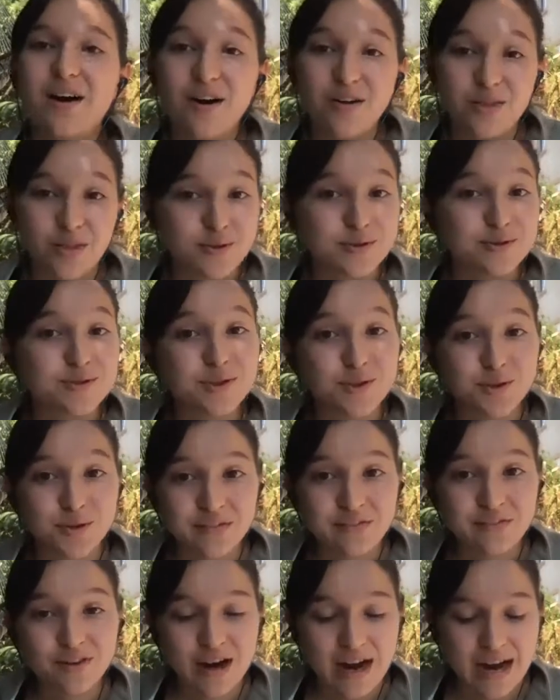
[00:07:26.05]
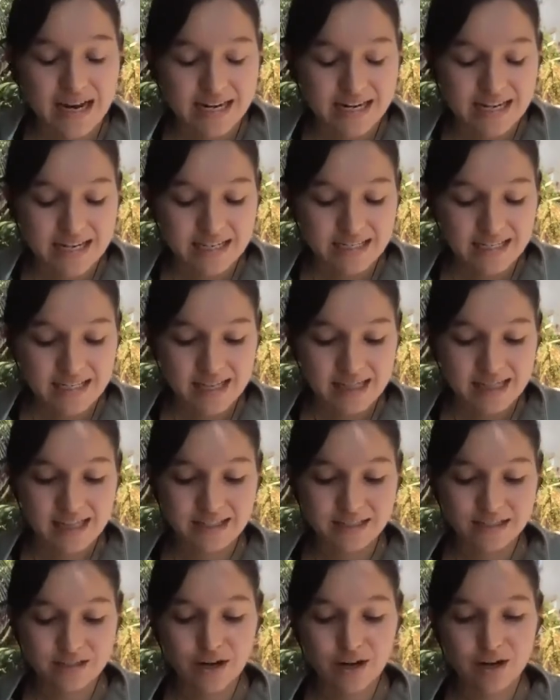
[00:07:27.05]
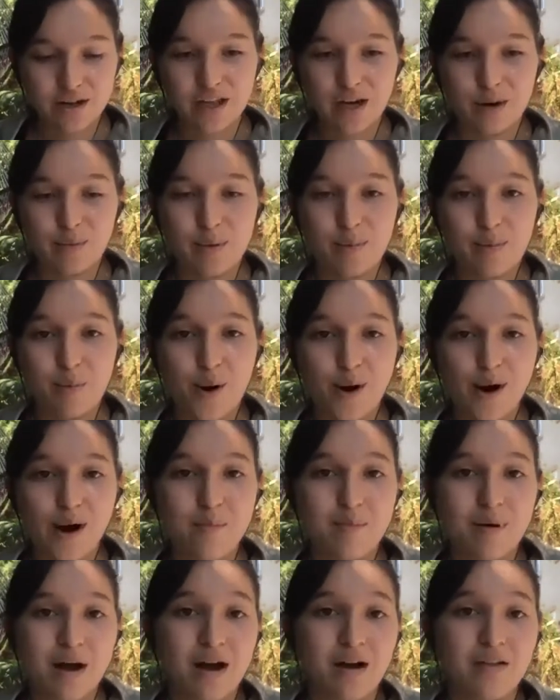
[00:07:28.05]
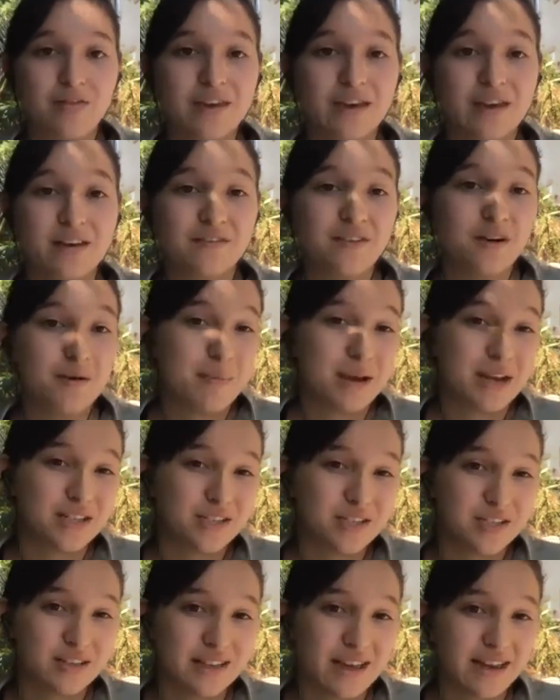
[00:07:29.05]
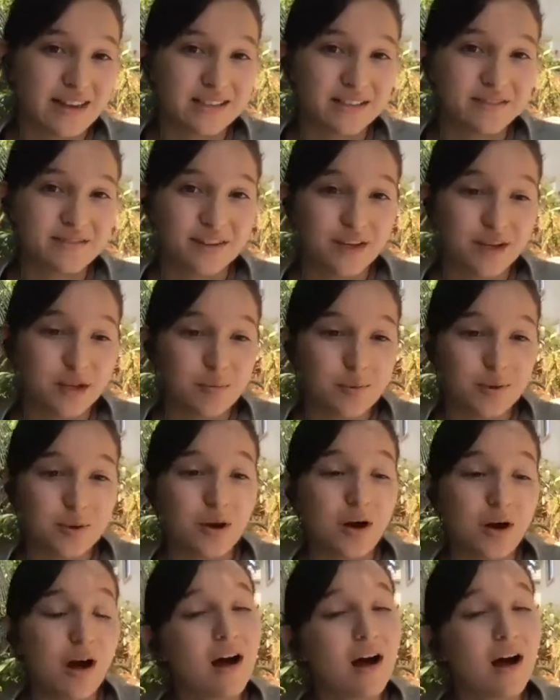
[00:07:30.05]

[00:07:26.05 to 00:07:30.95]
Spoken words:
those three varieties, let's talk a little bit more about the information that is available